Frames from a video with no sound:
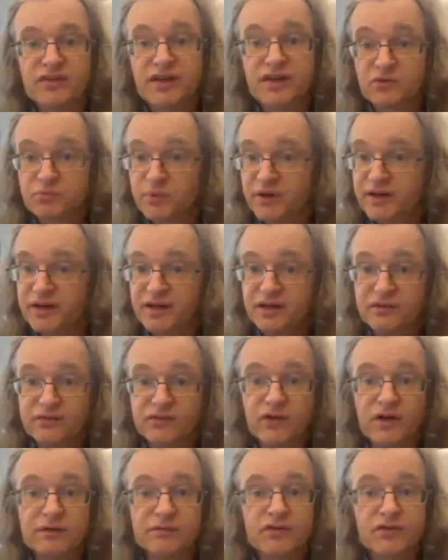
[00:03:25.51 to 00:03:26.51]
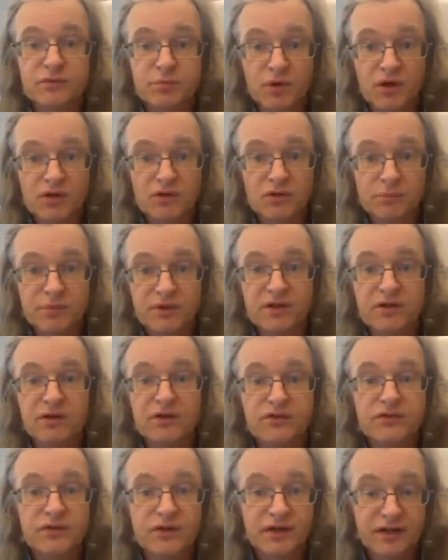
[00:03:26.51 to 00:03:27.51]
that's better if you have a small group
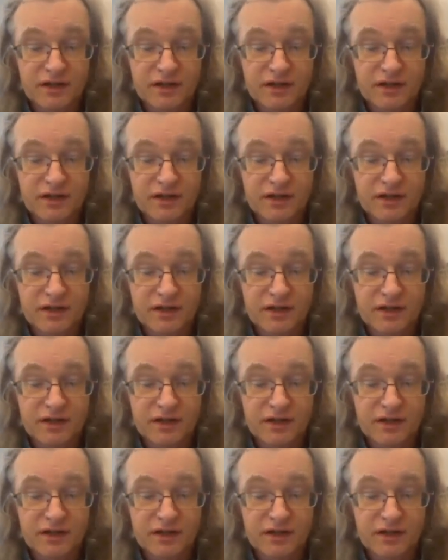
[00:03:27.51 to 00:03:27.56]
because you